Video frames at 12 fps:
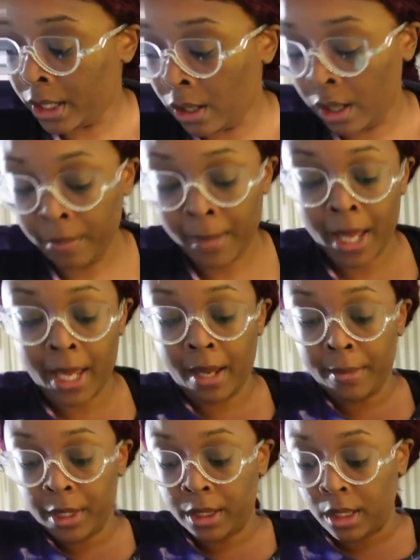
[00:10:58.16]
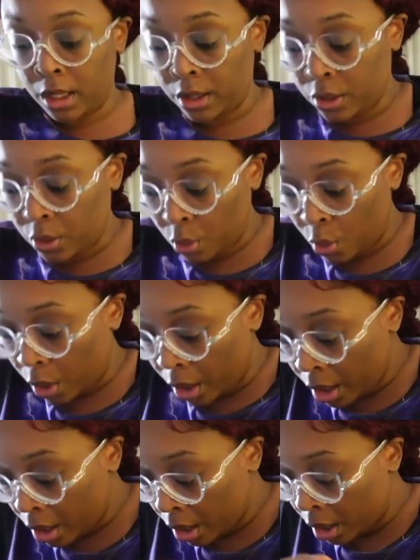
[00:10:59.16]
they're in my Amazon store.
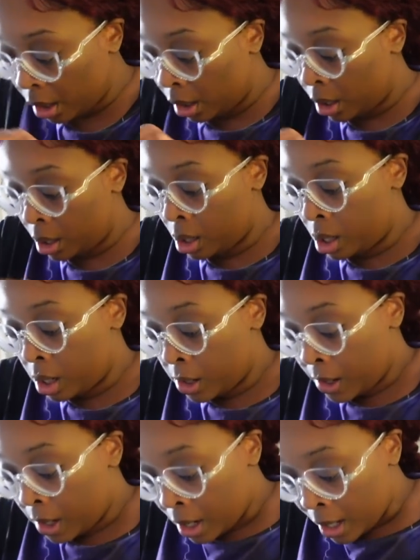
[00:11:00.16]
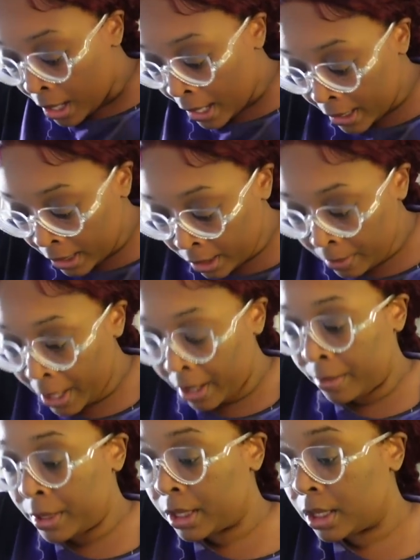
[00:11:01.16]
I'll link my
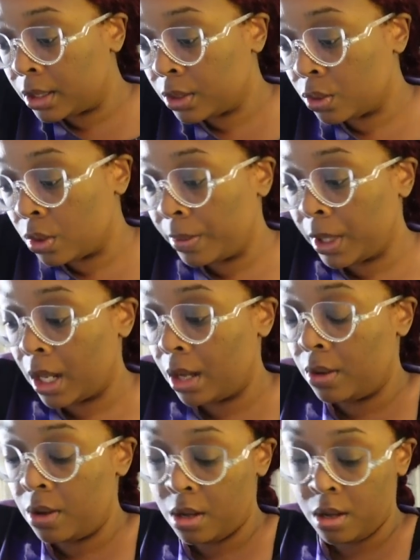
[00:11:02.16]
Amazon store below.